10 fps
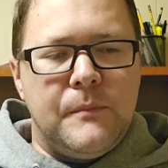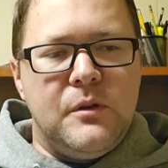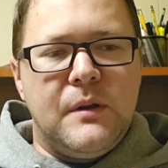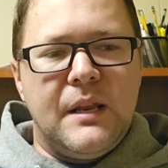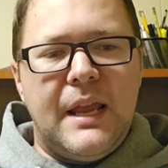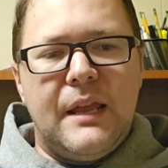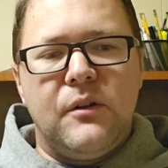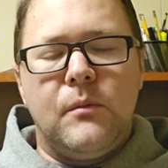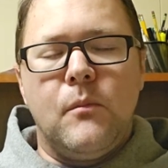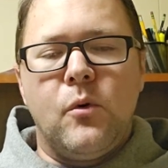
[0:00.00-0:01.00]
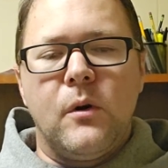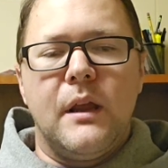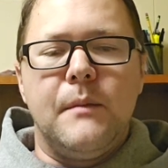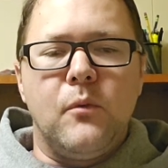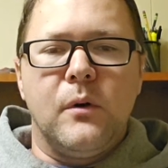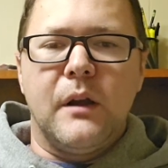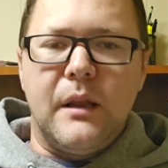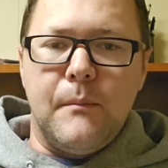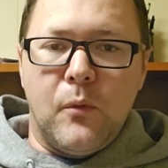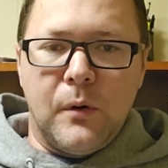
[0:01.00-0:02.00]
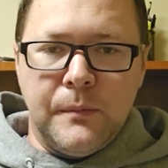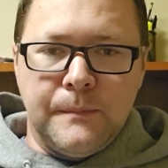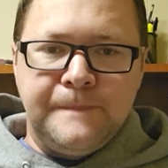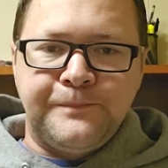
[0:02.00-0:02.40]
you can handle more and more and more.